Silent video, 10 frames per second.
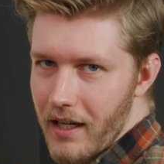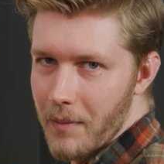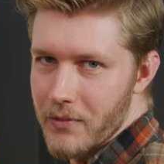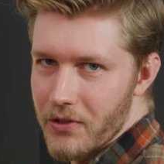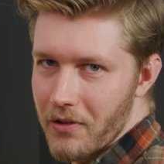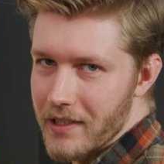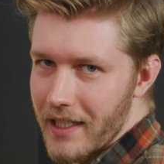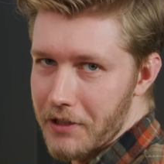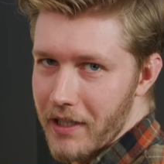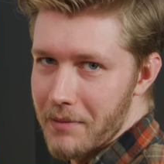I'm sorry,
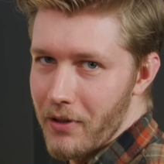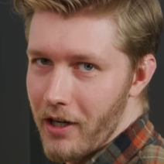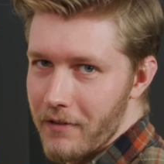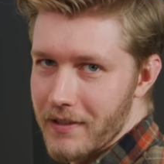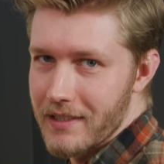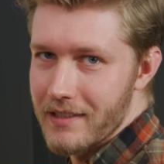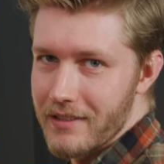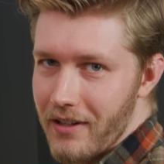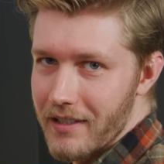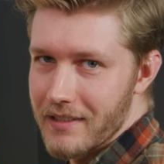Tech Grandpa, if this is
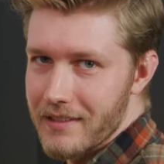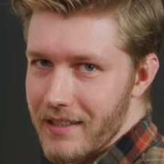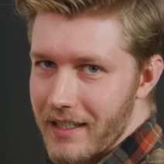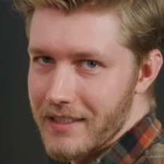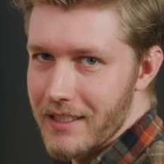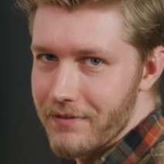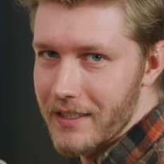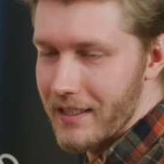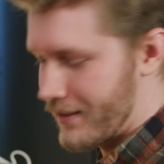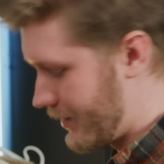not as
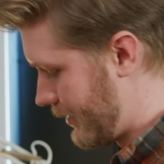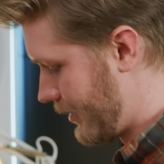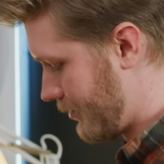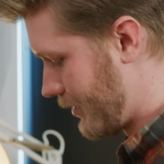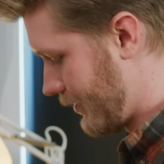scientific as you would have